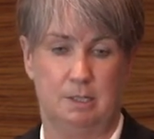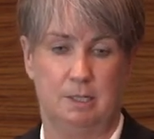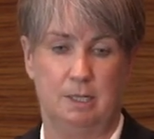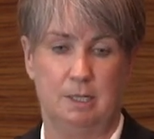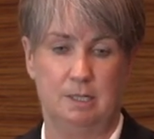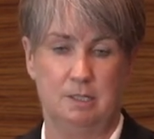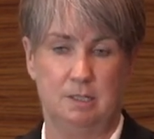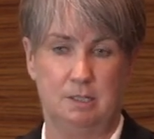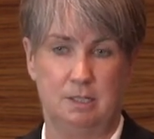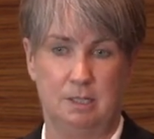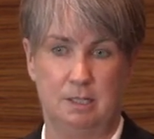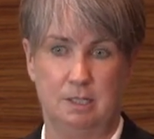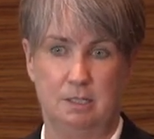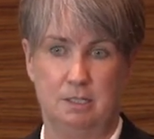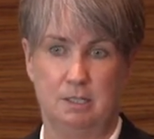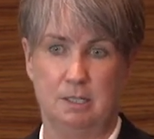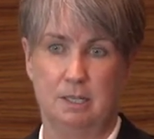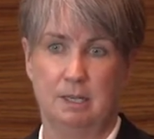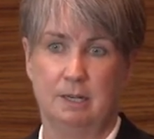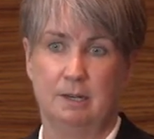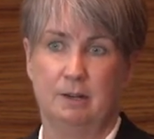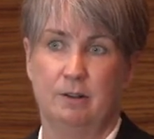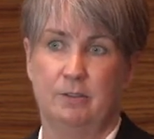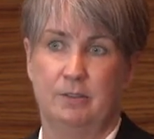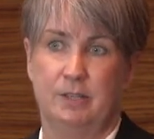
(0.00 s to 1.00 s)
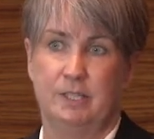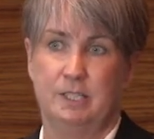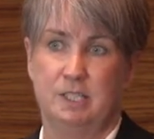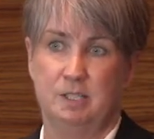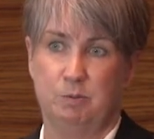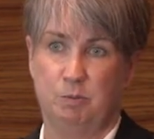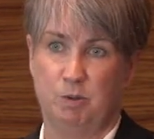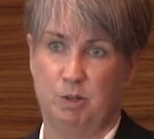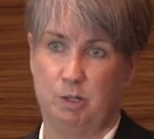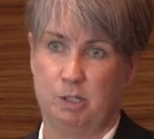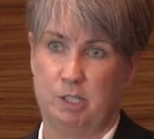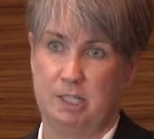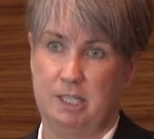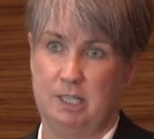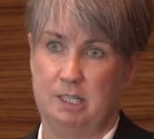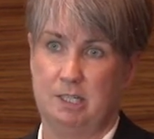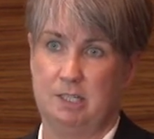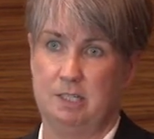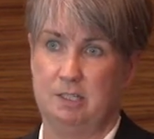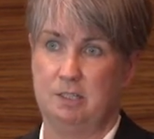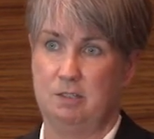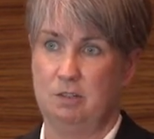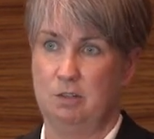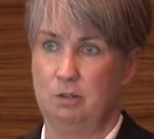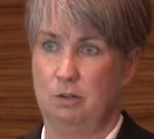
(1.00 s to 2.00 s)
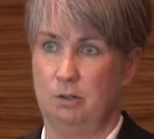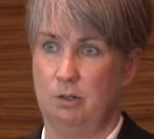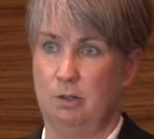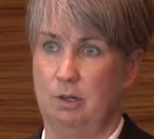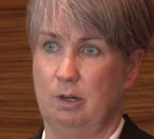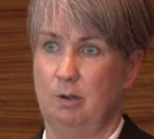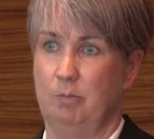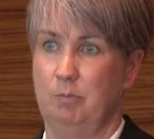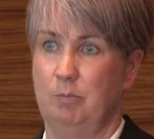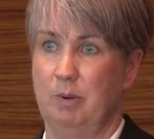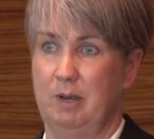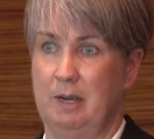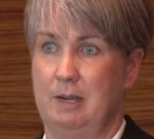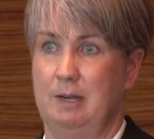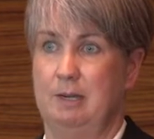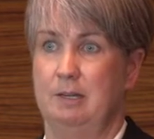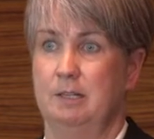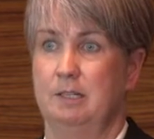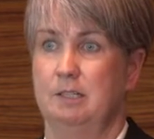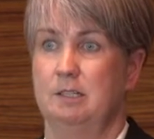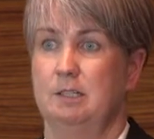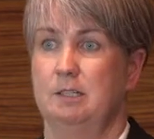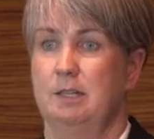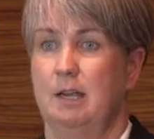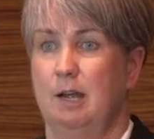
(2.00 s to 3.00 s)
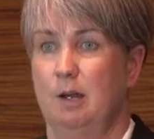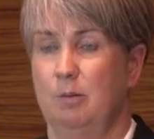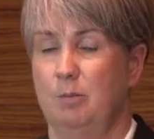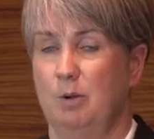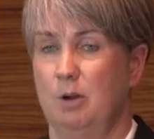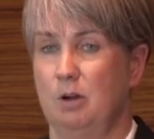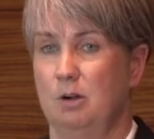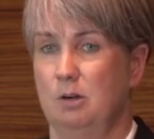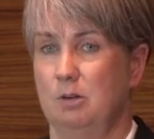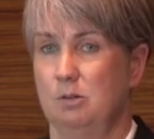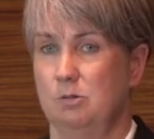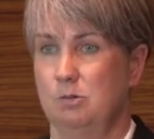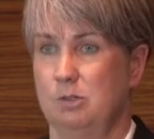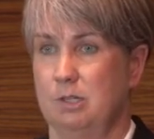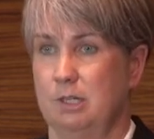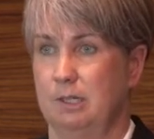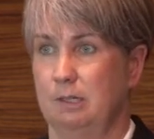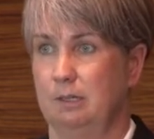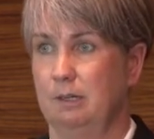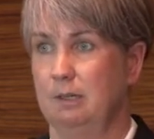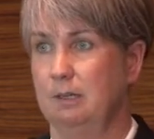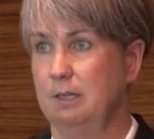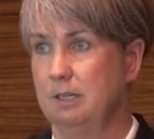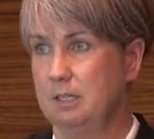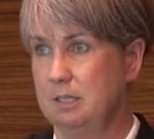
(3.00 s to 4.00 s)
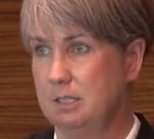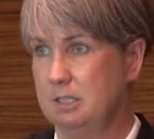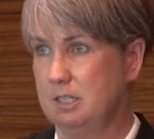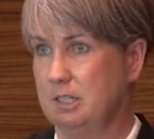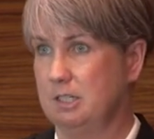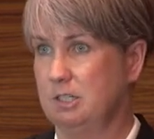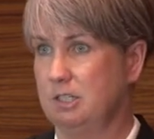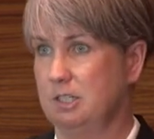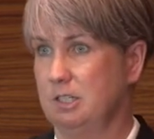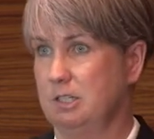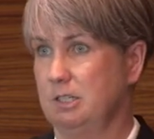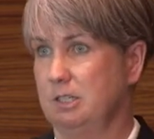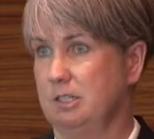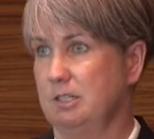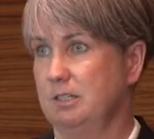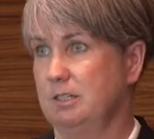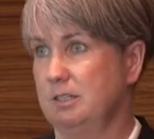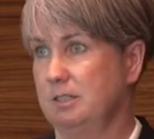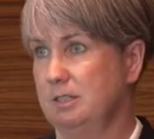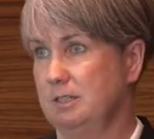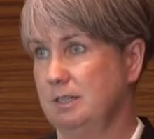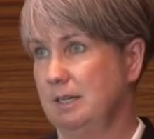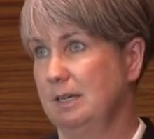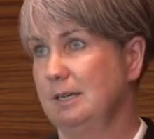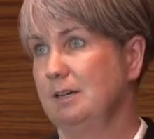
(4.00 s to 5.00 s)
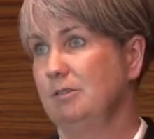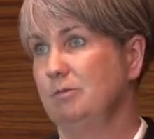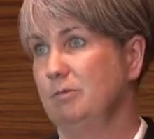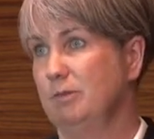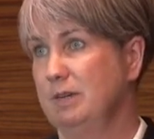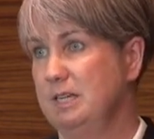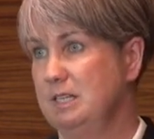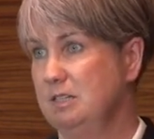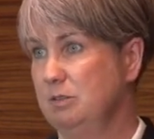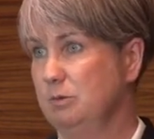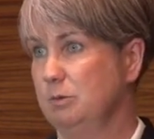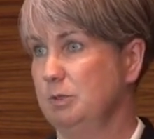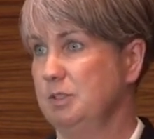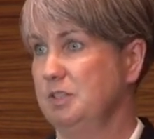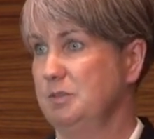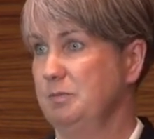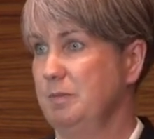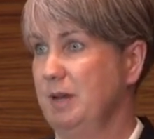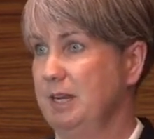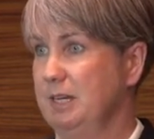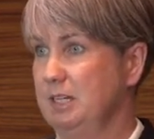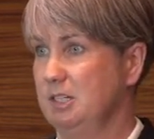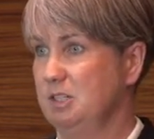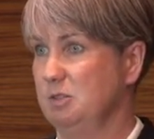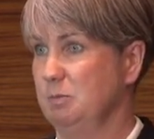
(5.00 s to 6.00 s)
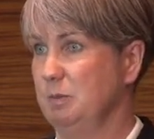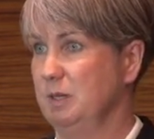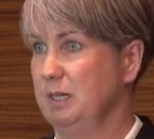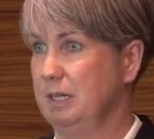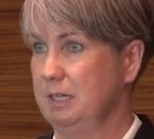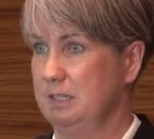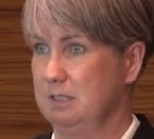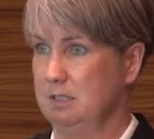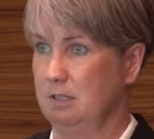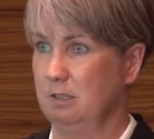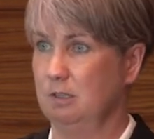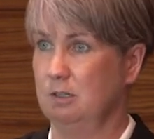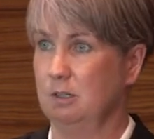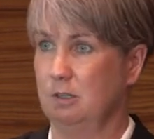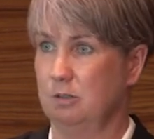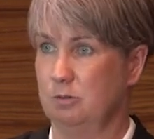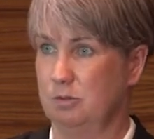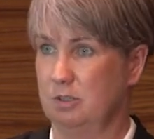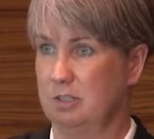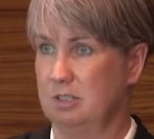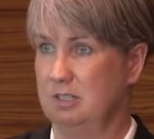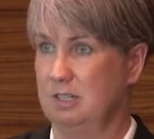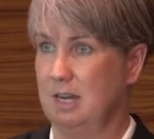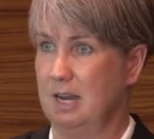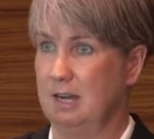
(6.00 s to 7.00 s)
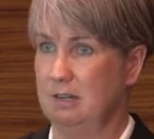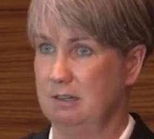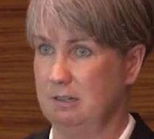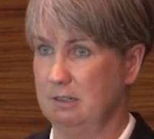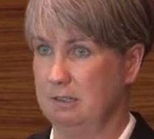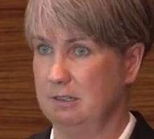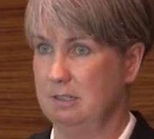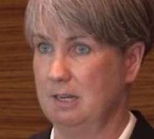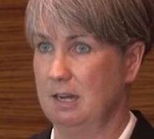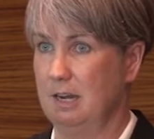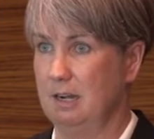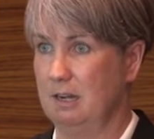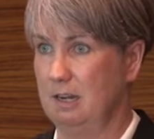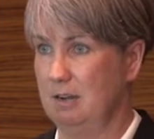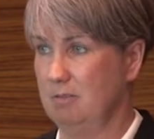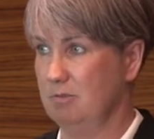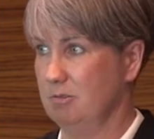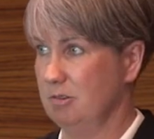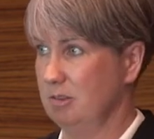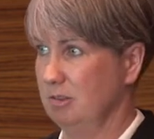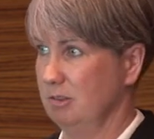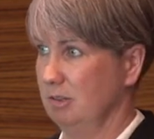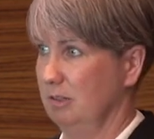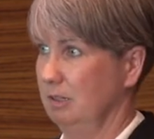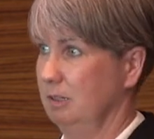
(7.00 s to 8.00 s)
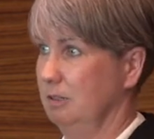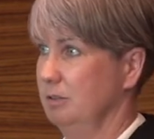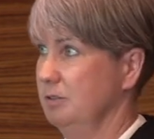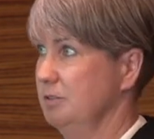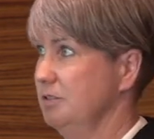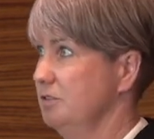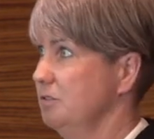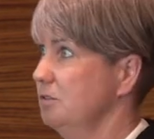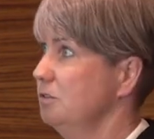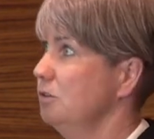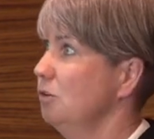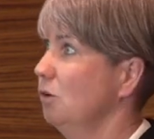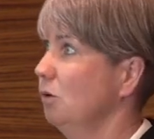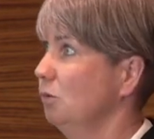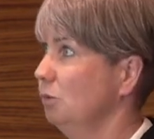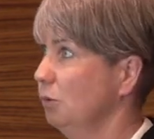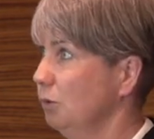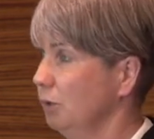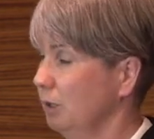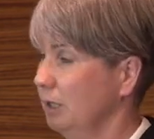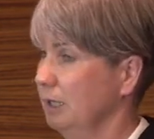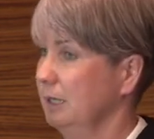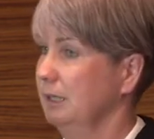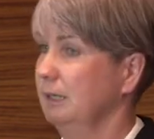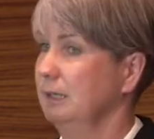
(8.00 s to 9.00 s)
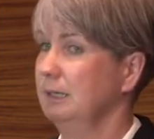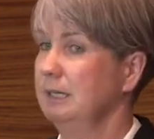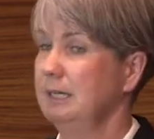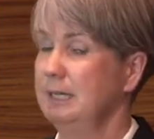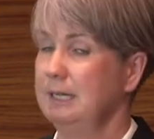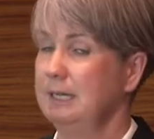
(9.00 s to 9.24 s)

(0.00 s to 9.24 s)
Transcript: He said, This project is not about upholding Indigenous resource management as the gold standard and everything else not working.